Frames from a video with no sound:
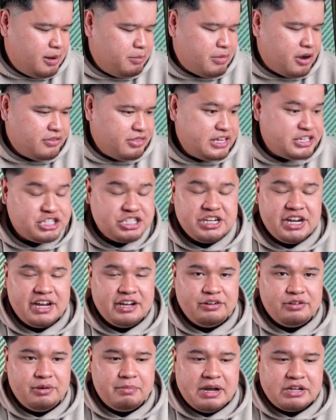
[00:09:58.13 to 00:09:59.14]
this
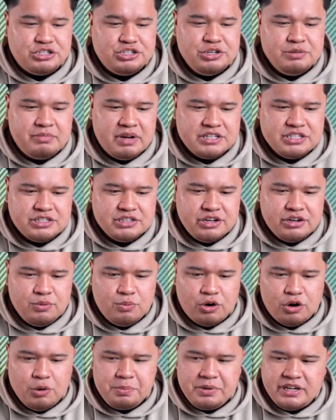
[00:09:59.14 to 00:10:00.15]
channel about 2 months ago.
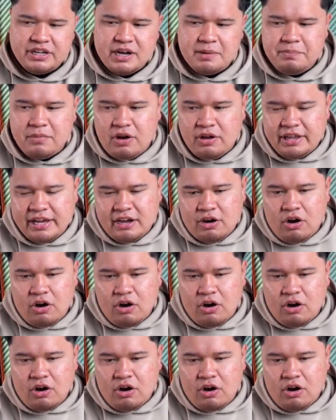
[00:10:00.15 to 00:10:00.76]
We're opening up like